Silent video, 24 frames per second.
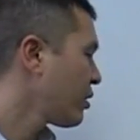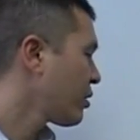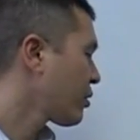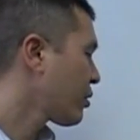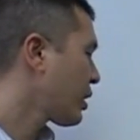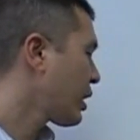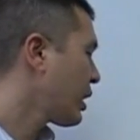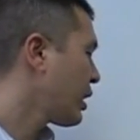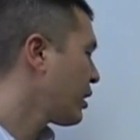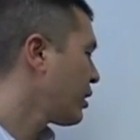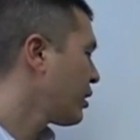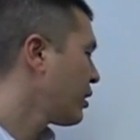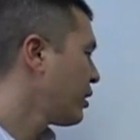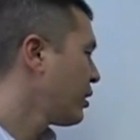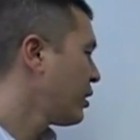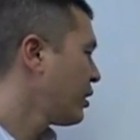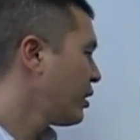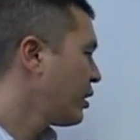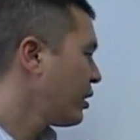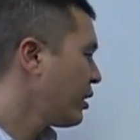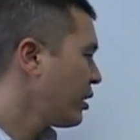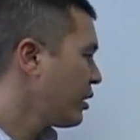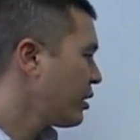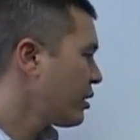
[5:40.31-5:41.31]
Okay?
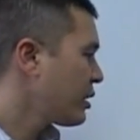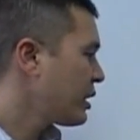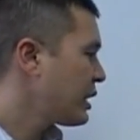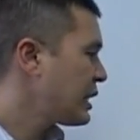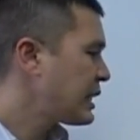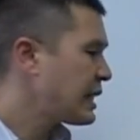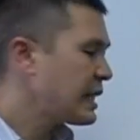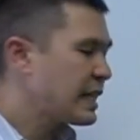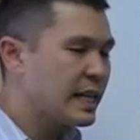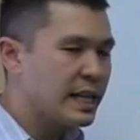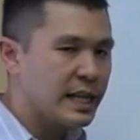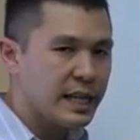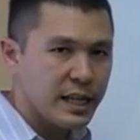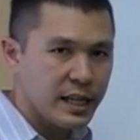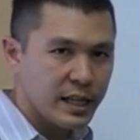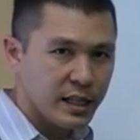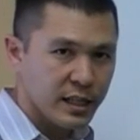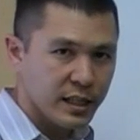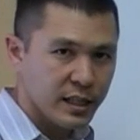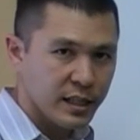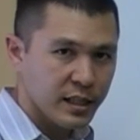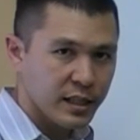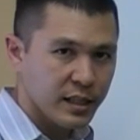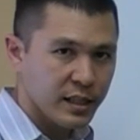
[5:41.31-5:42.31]
This E
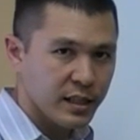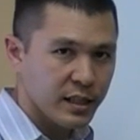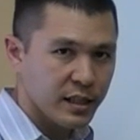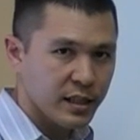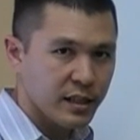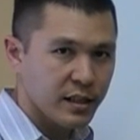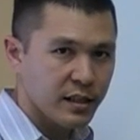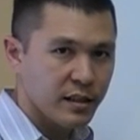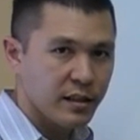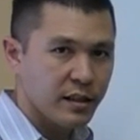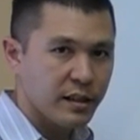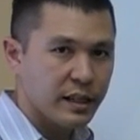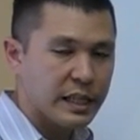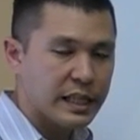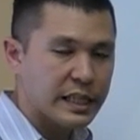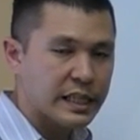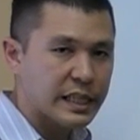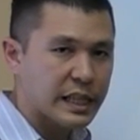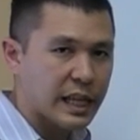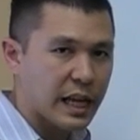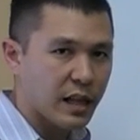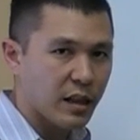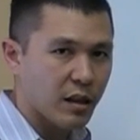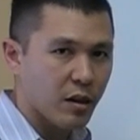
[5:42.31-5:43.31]
is
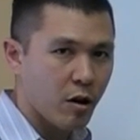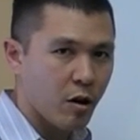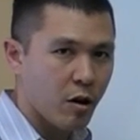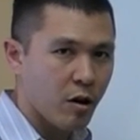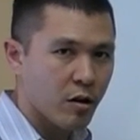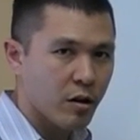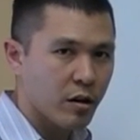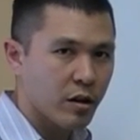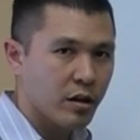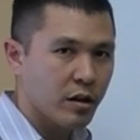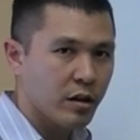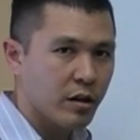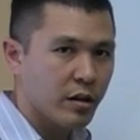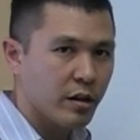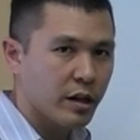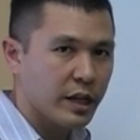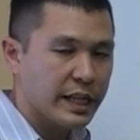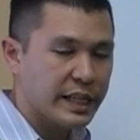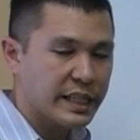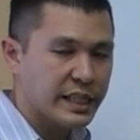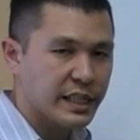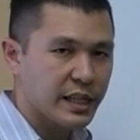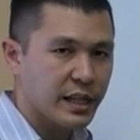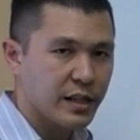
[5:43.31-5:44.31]
not long.
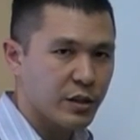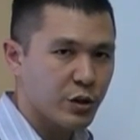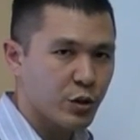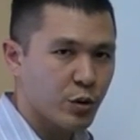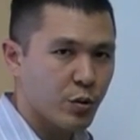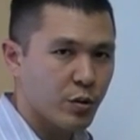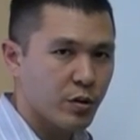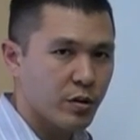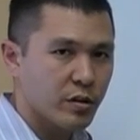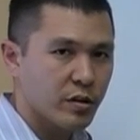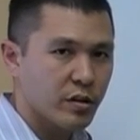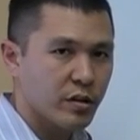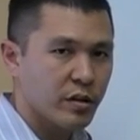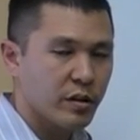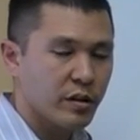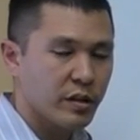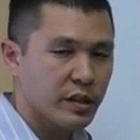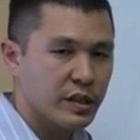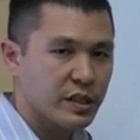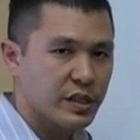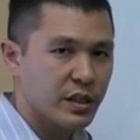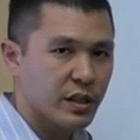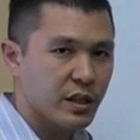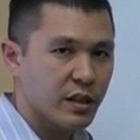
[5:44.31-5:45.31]
It's not short.
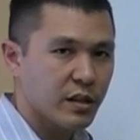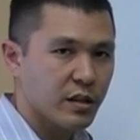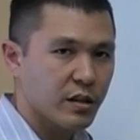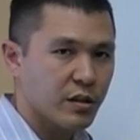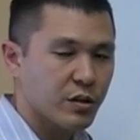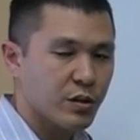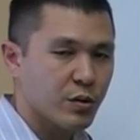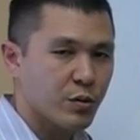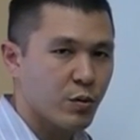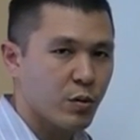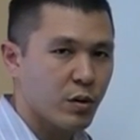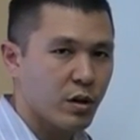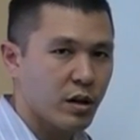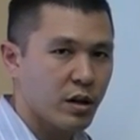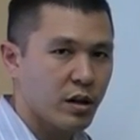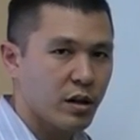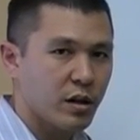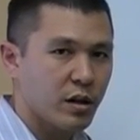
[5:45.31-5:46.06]
It's not a schwa.